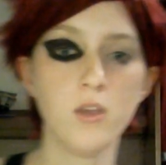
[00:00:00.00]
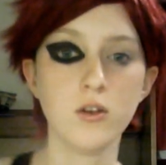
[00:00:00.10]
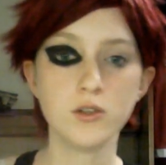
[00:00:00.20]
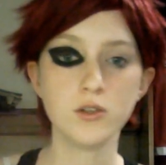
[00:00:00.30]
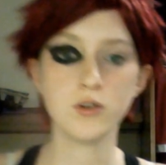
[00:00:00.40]

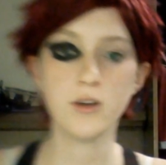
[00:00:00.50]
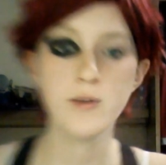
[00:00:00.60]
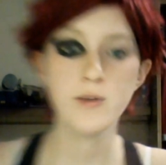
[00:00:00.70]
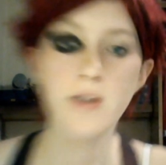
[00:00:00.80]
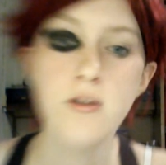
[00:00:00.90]
so I went
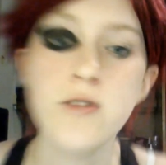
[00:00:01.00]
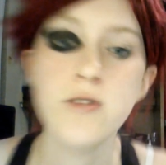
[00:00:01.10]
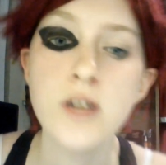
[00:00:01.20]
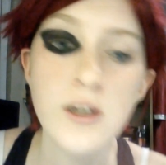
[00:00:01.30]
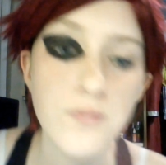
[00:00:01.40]
ahead and filled it
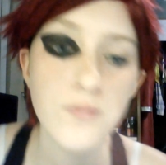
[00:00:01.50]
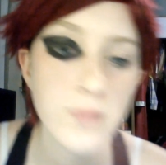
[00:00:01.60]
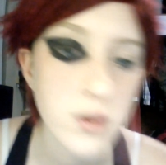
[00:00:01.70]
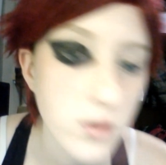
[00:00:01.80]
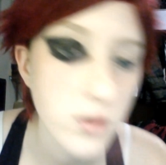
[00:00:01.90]
in.
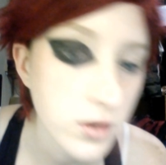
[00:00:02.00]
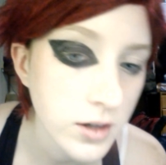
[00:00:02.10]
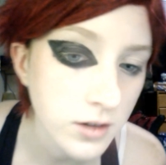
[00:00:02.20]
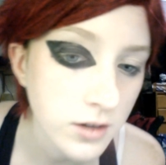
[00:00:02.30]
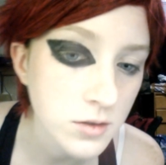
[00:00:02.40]
I'll lean in
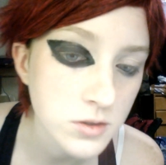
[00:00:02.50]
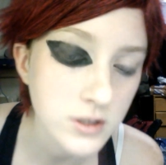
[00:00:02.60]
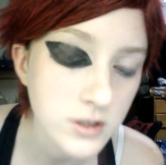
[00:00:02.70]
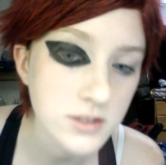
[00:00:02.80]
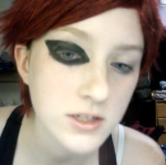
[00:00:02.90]
close so you guys
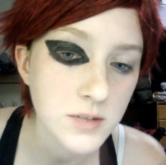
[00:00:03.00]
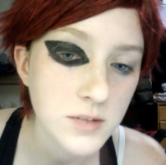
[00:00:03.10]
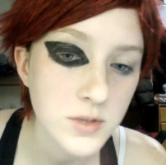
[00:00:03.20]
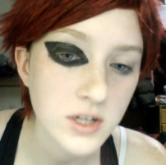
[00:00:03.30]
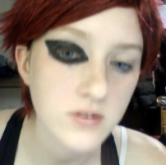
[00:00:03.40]
can see. I'm
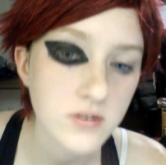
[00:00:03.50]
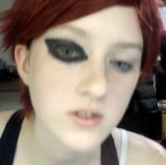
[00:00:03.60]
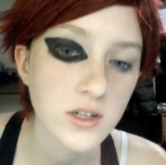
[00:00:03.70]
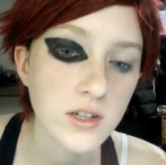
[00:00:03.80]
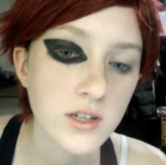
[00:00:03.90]
sorry if it's really
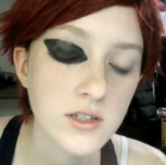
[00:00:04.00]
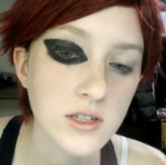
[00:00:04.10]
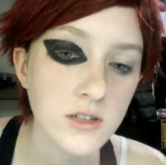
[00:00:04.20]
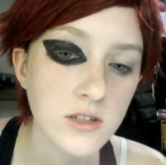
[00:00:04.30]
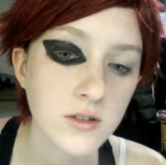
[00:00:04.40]
hard to see
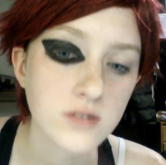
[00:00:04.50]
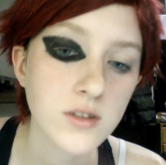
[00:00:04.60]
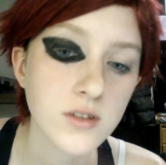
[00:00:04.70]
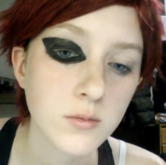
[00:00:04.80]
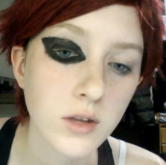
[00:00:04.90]
because
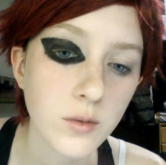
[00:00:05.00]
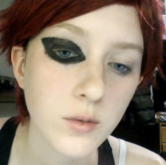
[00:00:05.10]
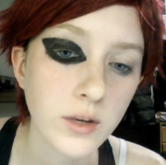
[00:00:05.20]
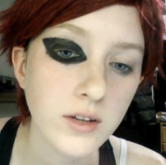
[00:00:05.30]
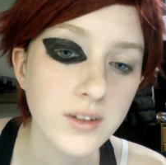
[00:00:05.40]
I'm kind of white.
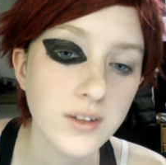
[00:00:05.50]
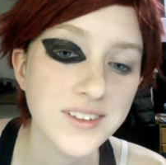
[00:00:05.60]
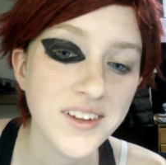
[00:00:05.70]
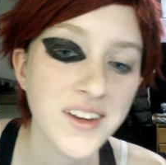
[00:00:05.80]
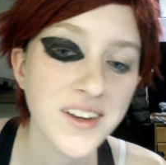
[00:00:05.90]

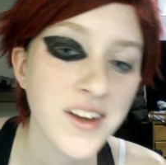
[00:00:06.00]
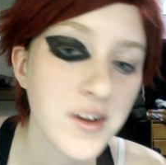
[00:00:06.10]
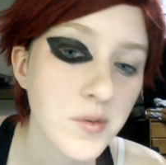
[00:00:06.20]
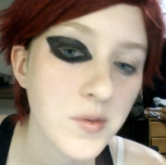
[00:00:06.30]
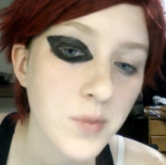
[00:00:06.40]

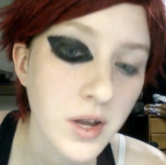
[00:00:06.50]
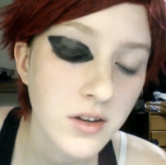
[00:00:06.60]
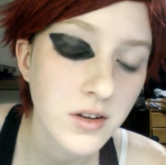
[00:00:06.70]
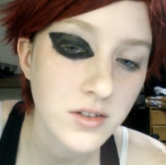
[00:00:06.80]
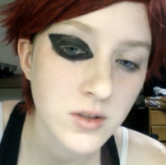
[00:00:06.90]
But,
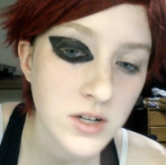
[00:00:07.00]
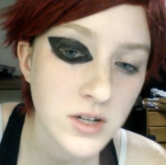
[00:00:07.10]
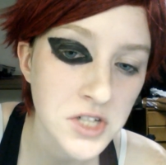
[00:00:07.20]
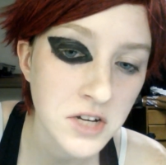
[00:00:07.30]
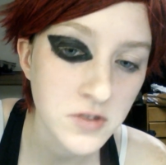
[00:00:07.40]
so I just
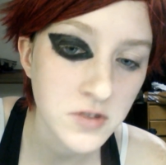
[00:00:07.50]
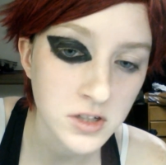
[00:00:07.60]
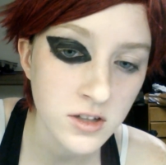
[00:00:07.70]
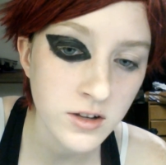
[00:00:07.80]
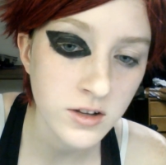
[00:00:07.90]
kind of filled in the
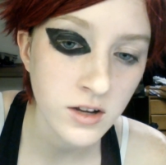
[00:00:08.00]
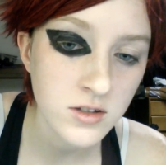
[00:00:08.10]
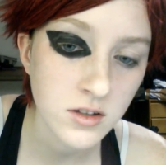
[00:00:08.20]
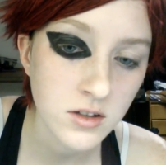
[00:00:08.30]
lines that,